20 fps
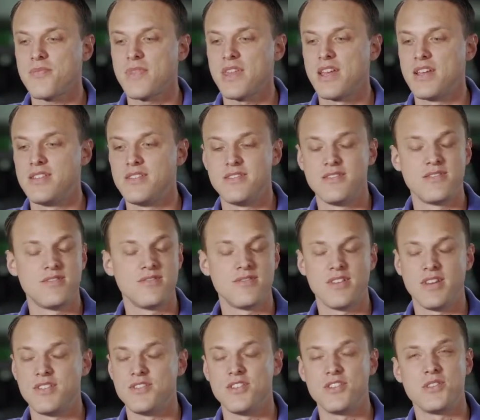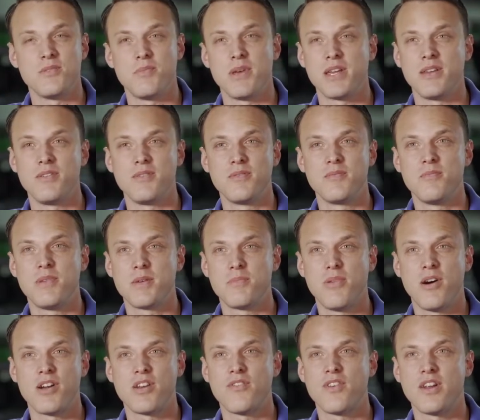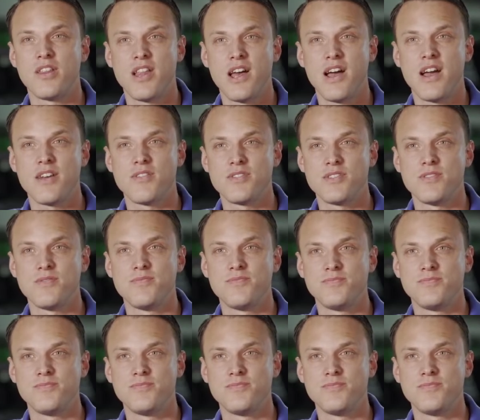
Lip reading: it's just a big part of our lives.